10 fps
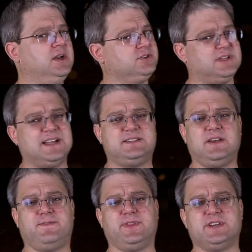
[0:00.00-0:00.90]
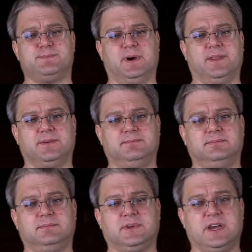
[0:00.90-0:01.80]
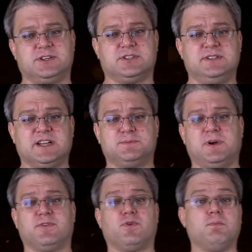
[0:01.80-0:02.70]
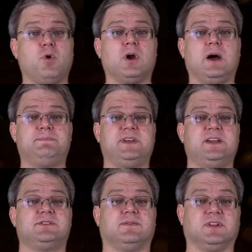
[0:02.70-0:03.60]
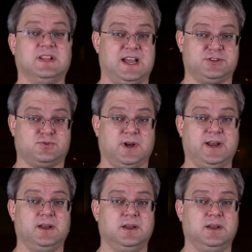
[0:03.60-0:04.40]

So that's it for this month. Catch us next month for more updates of The Last Rite.